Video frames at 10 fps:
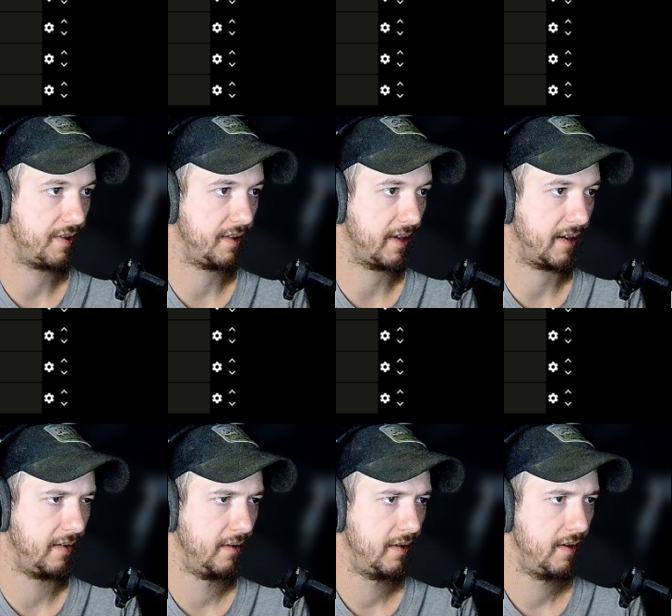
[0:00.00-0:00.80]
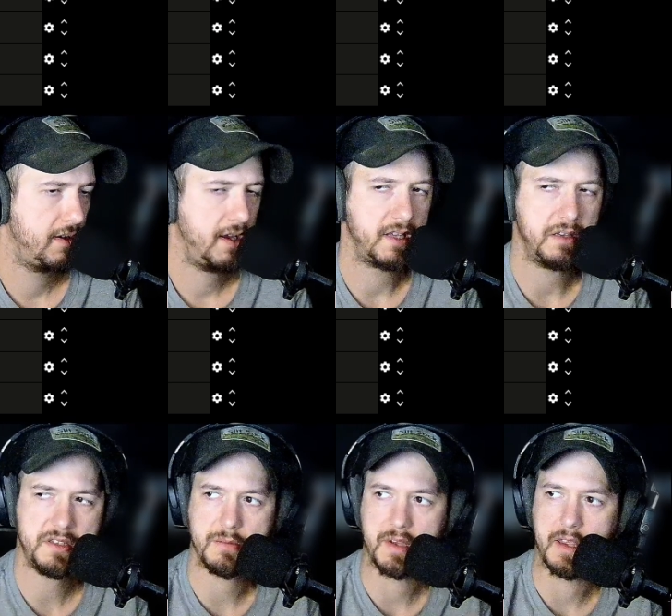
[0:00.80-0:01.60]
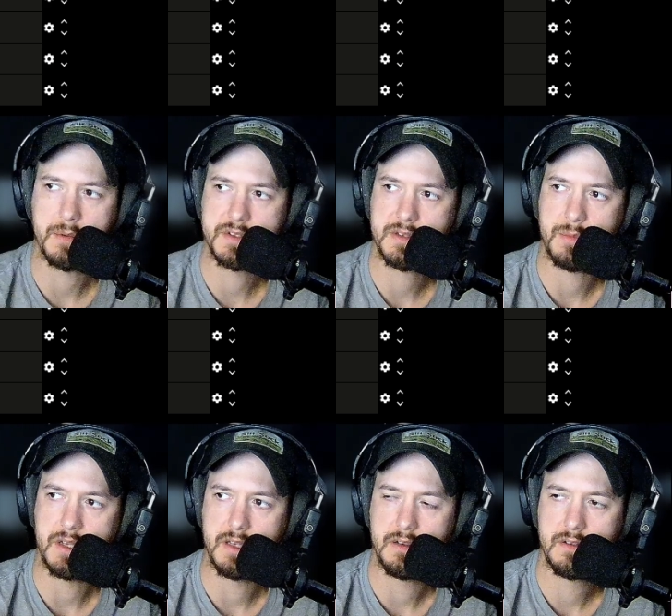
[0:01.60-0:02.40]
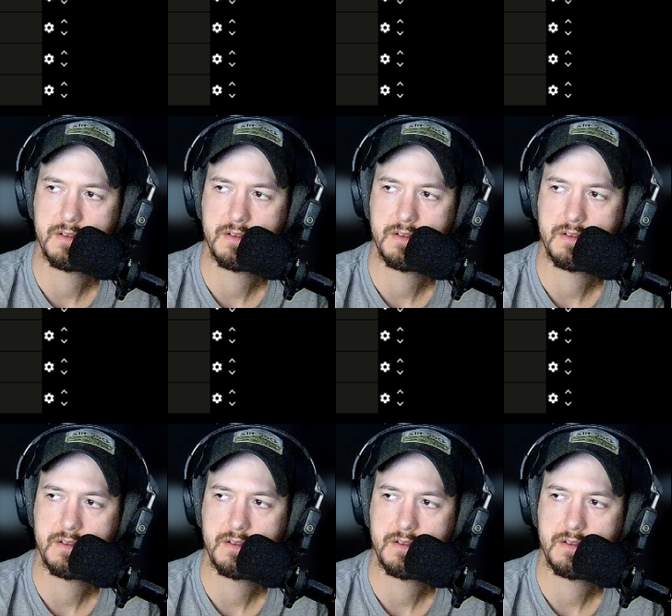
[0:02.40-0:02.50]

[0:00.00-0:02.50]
I think they used to be able to be